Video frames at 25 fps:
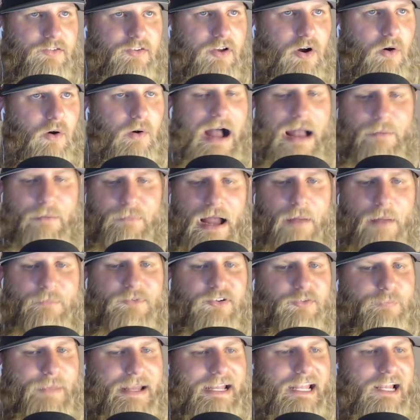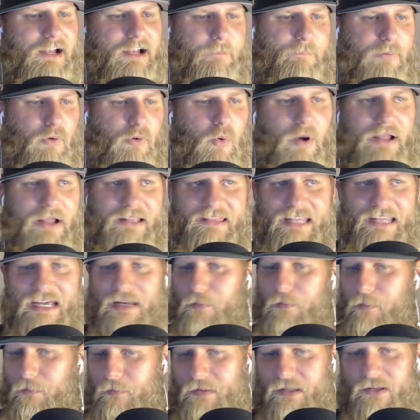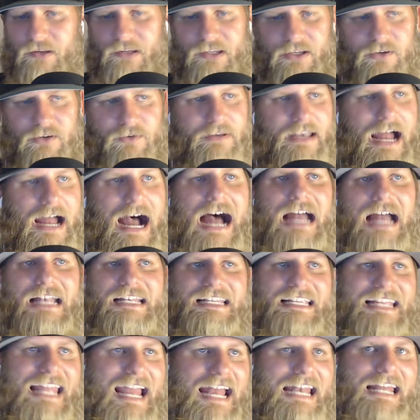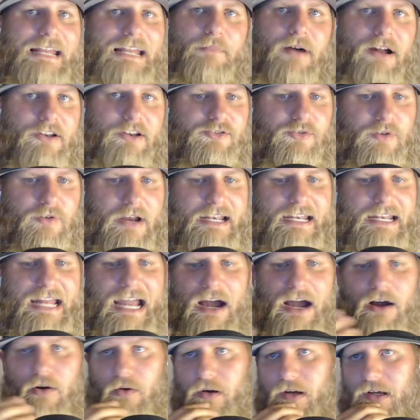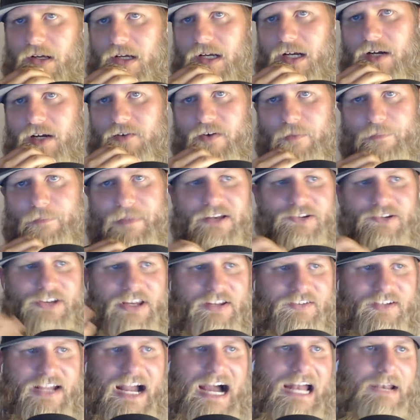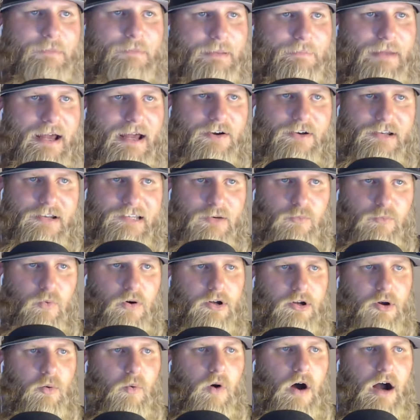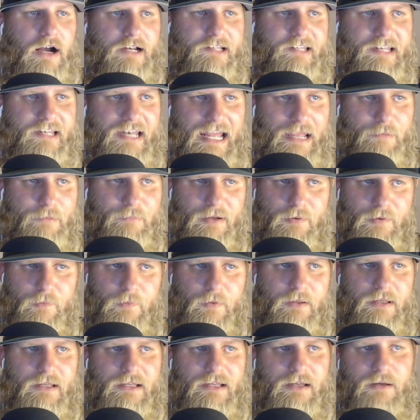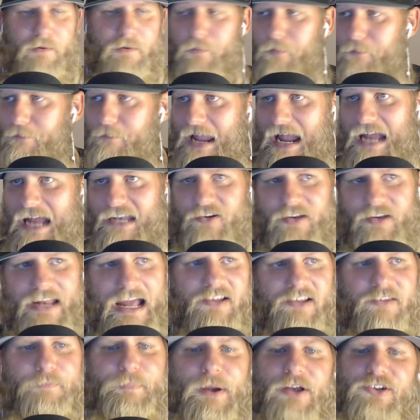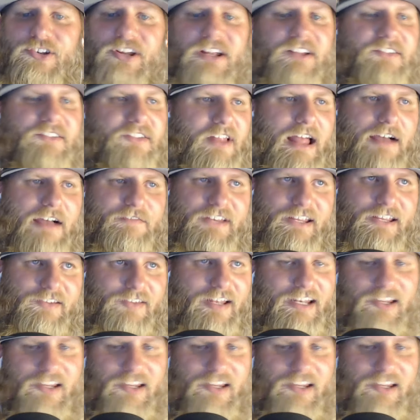So I'm just making a point that you're not getting much right now for Mitch. He's got to be better. He did work a walk today, but man, you especially against lefties.